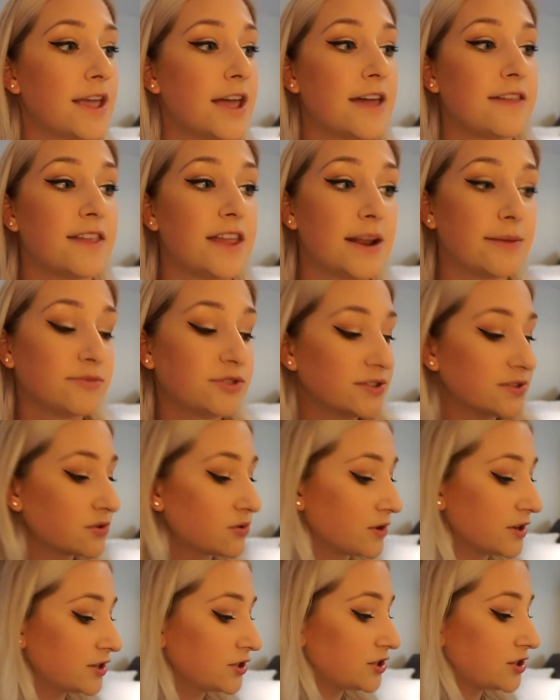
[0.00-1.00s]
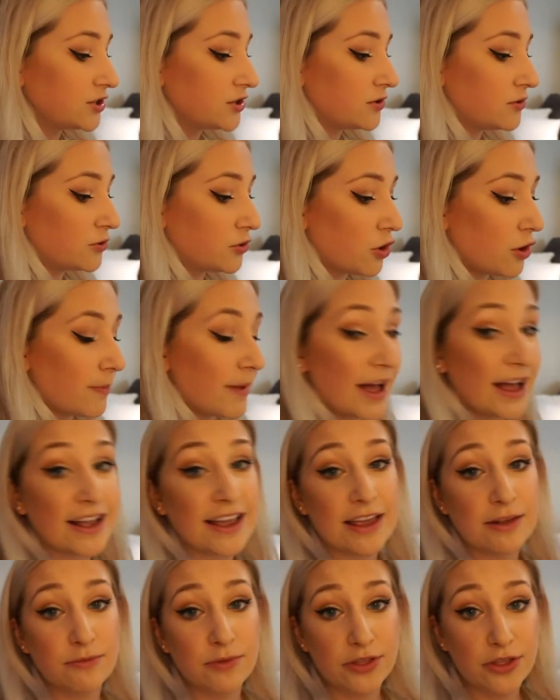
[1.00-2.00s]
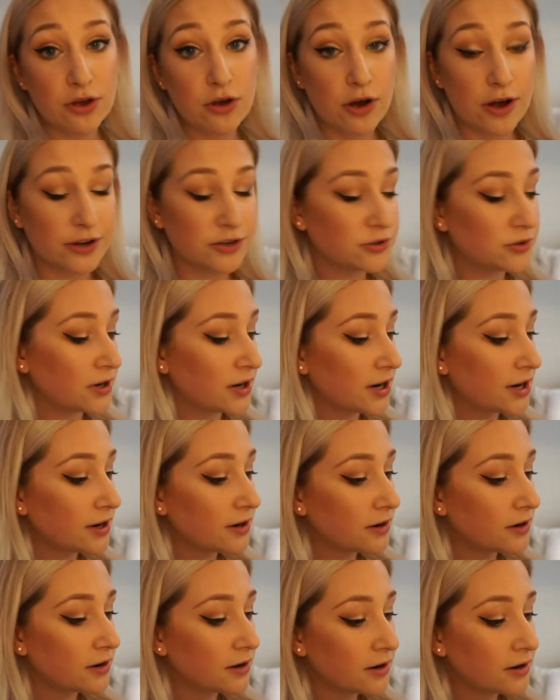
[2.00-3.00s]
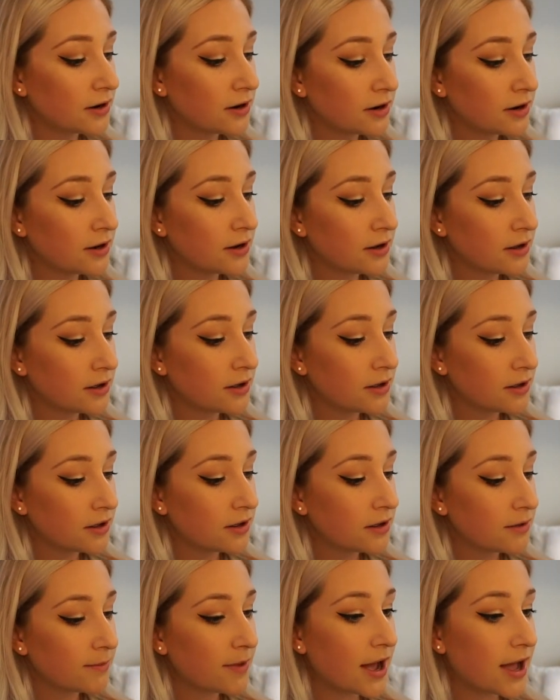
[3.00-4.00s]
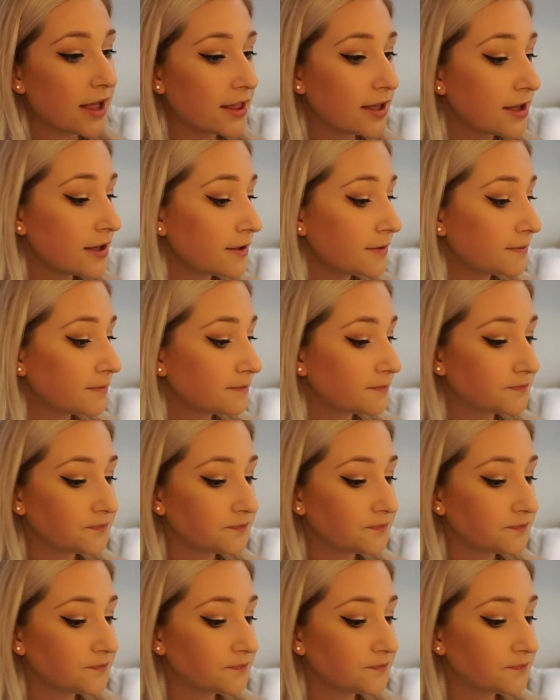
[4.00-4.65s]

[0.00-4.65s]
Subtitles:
And then I'm just going to go back in with the contour palette